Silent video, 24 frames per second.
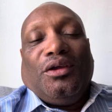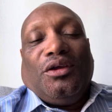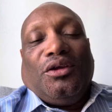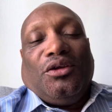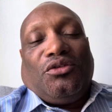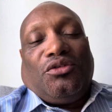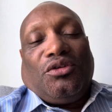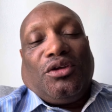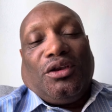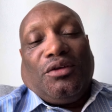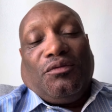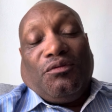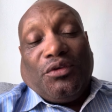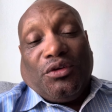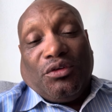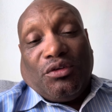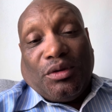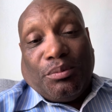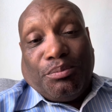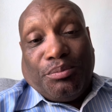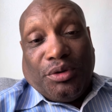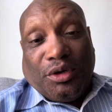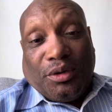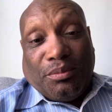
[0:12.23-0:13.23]
So you get the
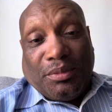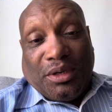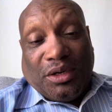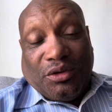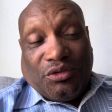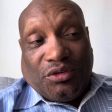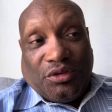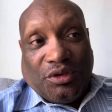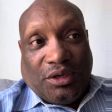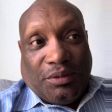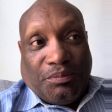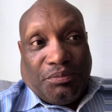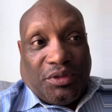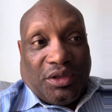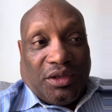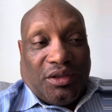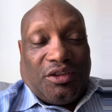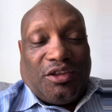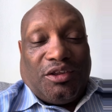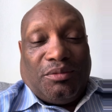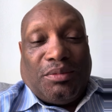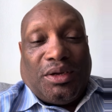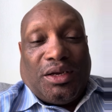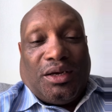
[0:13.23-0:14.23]
videos I put them out, see them
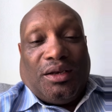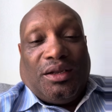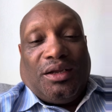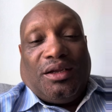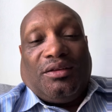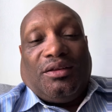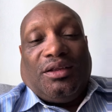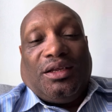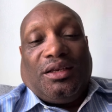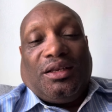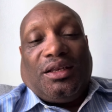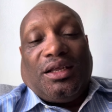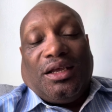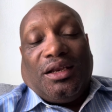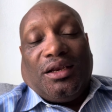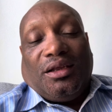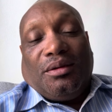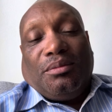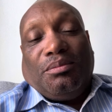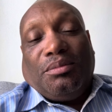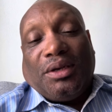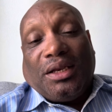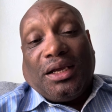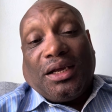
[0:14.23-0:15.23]
things, see them analyzing that
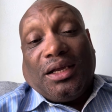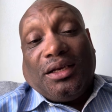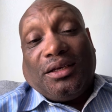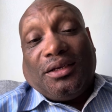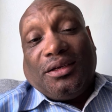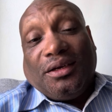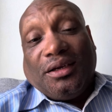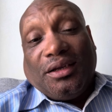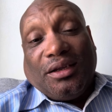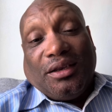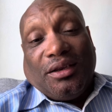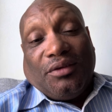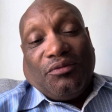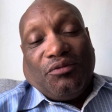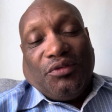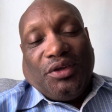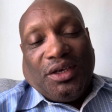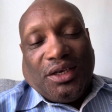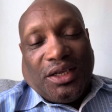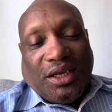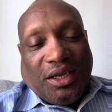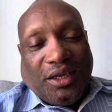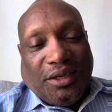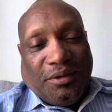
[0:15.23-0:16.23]
data. But like I tell y'all every
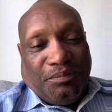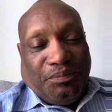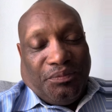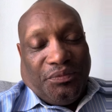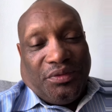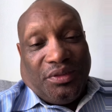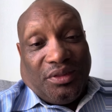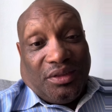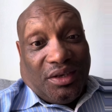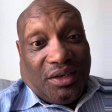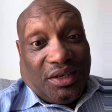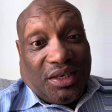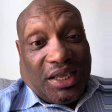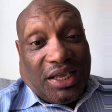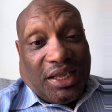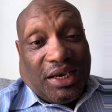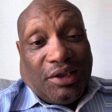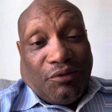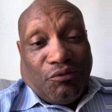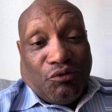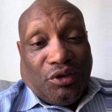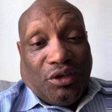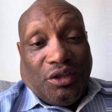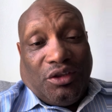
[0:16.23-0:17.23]
day, the day
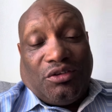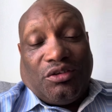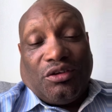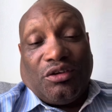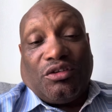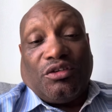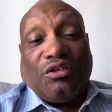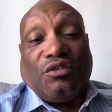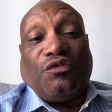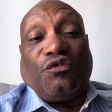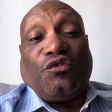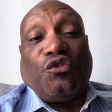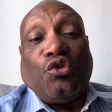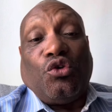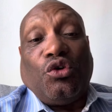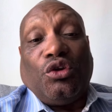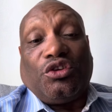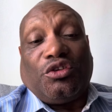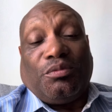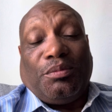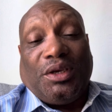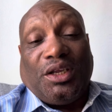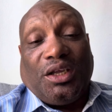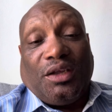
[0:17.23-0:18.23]
they release us is
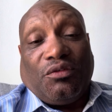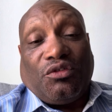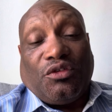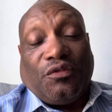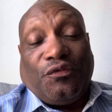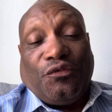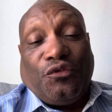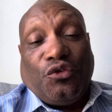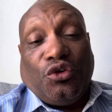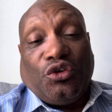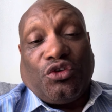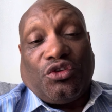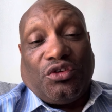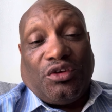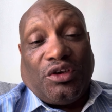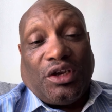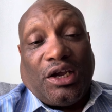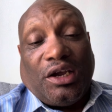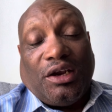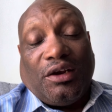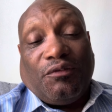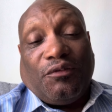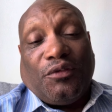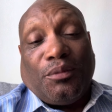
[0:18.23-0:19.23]
false. I mean, it gives a false
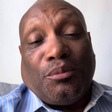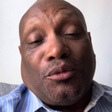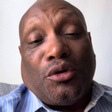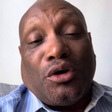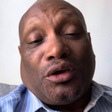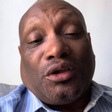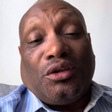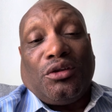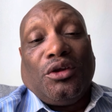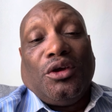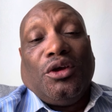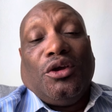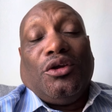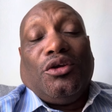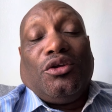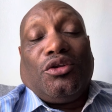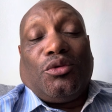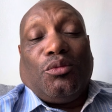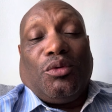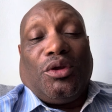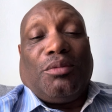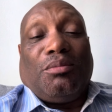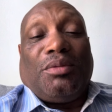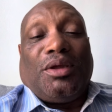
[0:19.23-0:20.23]
narrative to market
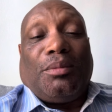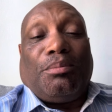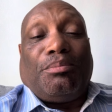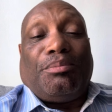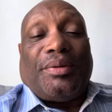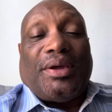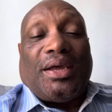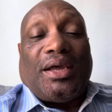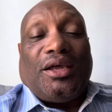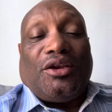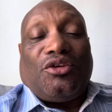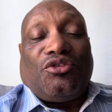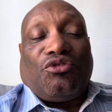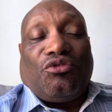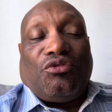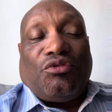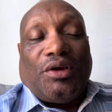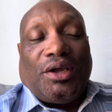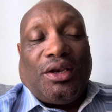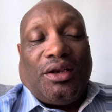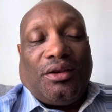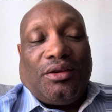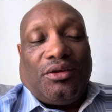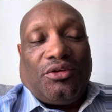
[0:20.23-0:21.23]
so we can make bad
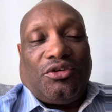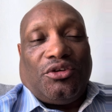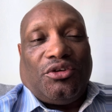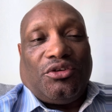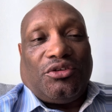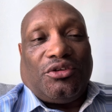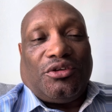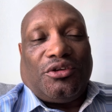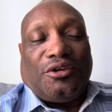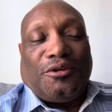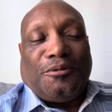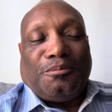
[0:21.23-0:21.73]
trading decisions.